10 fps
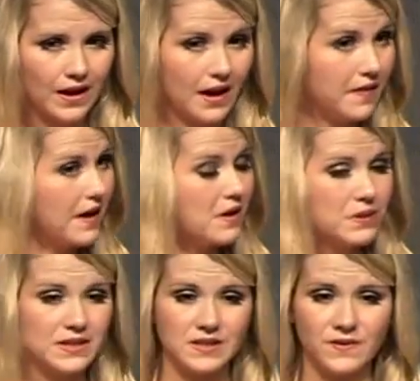And that
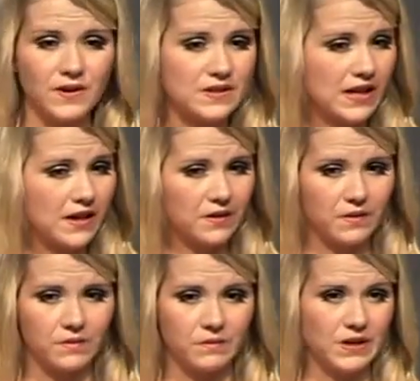was as far as I could
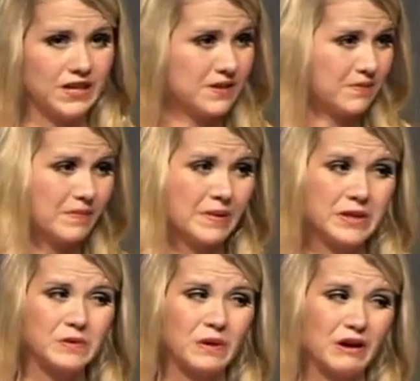reach, maybe
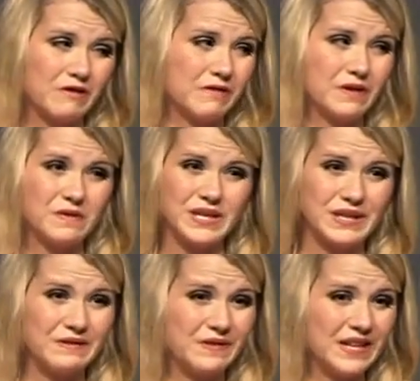12,
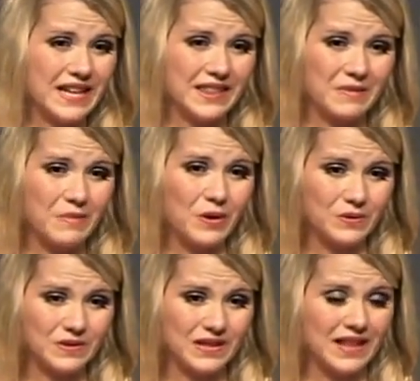15 feet at the
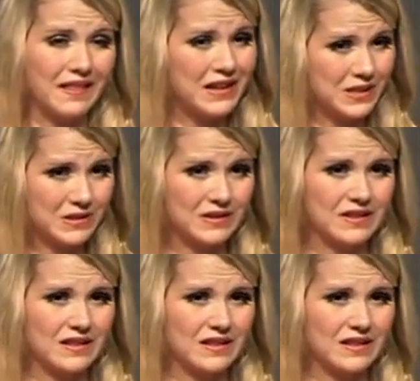most, and that's